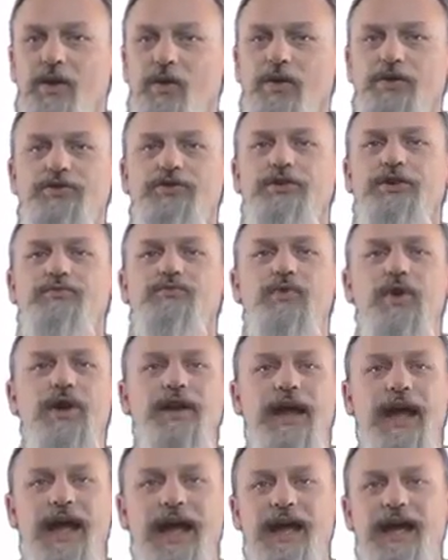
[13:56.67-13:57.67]
Or you could
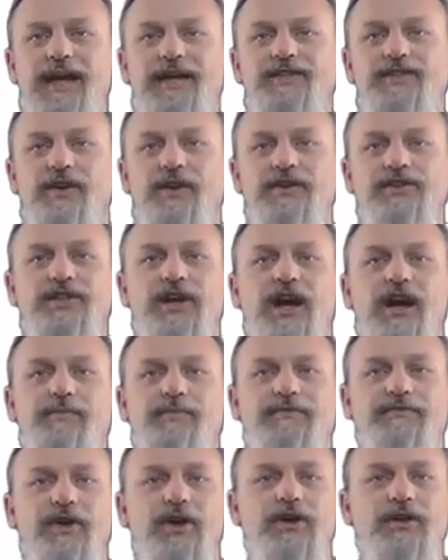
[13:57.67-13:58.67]
run ads on top
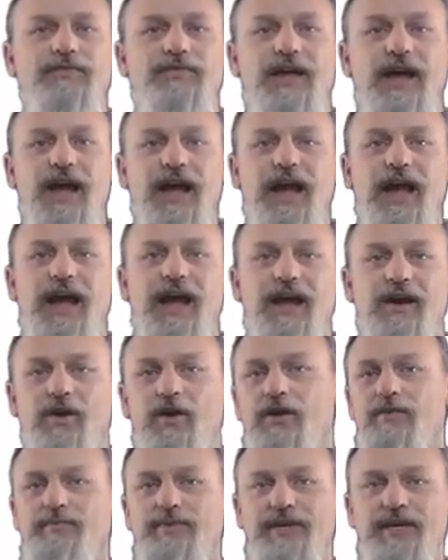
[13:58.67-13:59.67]
of all of the high
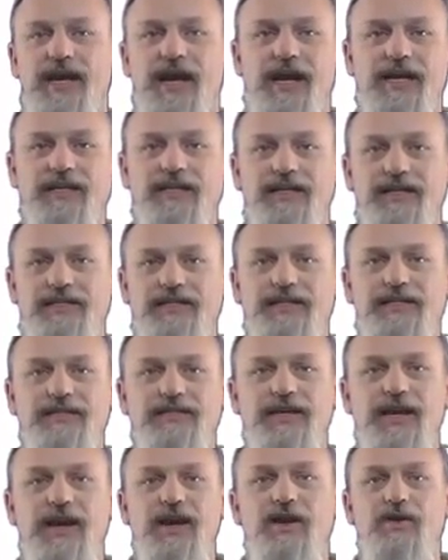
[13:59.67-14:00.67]
RPI
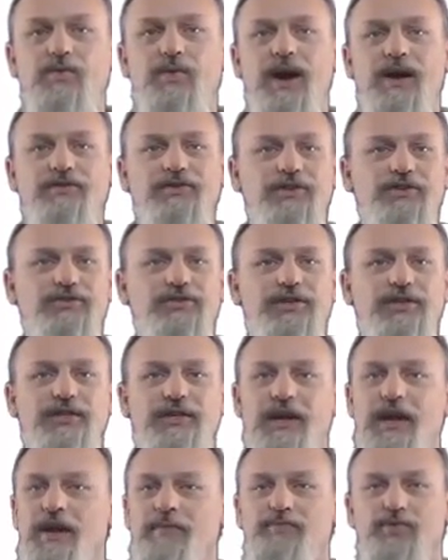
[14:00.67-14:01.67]
listings while
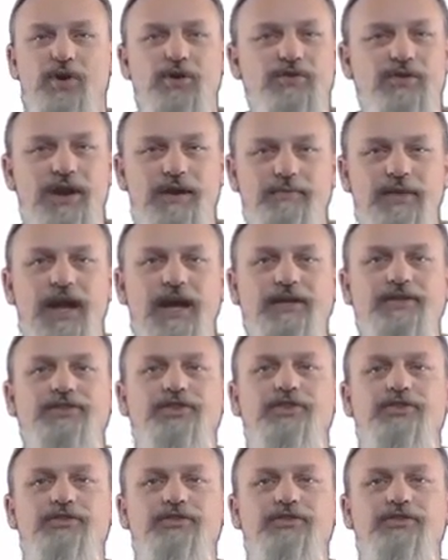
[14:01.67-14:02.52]
using a program like